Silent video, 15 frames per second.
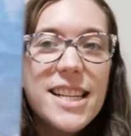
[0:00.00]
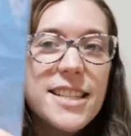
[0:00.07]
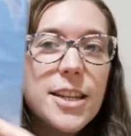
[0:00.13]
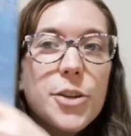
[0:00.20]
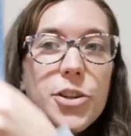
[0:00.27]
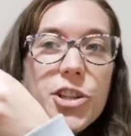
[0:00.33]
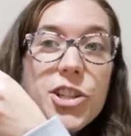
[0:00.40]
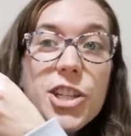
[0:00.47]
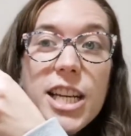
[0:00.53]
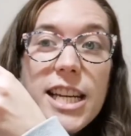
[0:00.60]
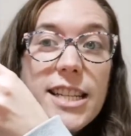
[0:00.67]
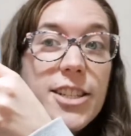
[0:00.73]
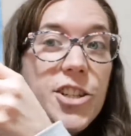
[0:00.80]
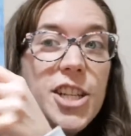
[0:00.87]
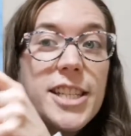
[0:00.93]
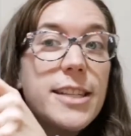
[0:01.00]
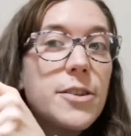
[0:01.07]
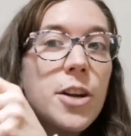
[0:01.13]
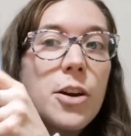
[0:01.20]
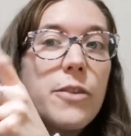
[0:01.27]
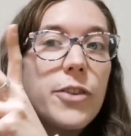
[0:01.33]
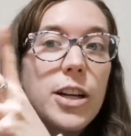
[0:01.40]
So she
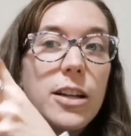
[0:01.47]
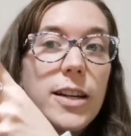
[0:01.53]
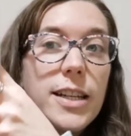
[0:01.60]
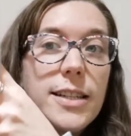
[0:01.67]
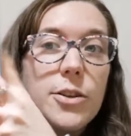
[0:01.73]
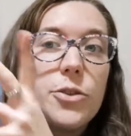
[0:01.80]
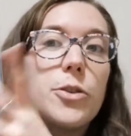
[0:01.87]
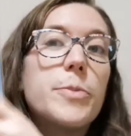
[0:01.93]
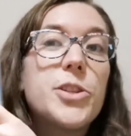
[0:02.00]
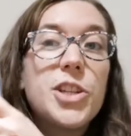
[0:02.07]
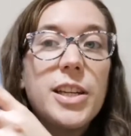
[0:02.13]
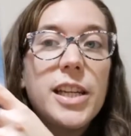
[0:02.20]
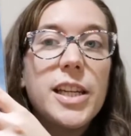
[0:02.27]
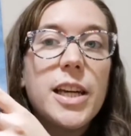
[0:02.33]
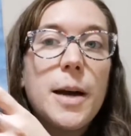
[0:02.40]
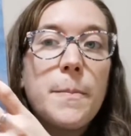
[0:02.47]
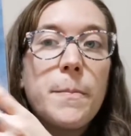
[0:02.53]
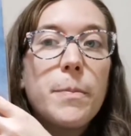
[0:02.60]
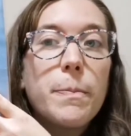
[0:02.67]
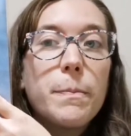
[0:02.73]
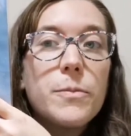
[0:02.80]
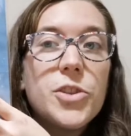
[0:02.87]
didn't know if I liked it or not, but she
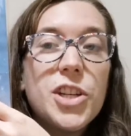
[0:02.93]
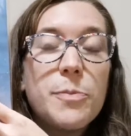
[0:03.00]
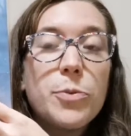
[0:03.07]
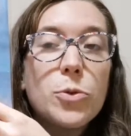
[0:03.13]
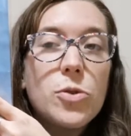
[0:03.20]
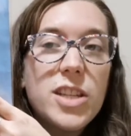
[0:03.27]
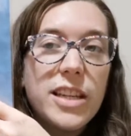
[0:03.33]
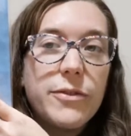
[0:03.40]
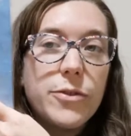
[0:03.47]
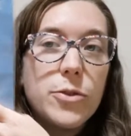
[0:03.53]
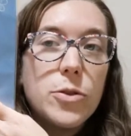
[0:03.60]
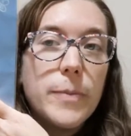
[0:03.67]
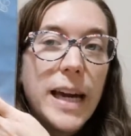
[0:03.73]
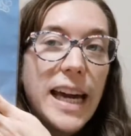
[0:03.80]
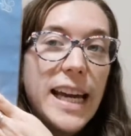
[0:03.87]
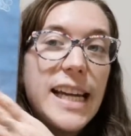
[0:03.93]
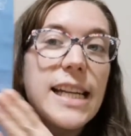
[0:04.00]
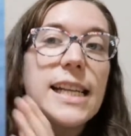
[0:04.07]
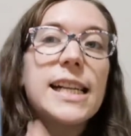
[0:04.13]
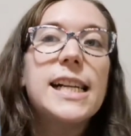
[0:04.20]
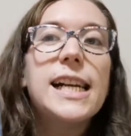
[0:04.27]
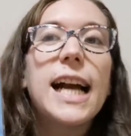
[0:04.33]
brought it for me,
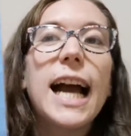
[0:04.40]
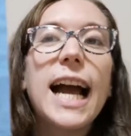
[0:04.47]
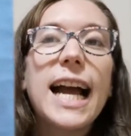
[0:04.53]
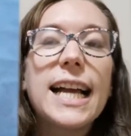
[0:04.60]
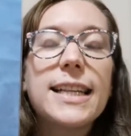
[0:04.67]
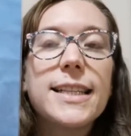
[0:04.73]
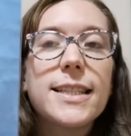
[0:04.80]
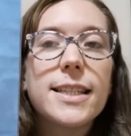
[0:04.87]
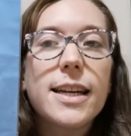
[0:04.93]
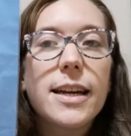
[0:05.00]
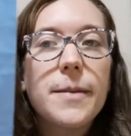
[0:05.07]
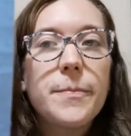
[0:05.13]
and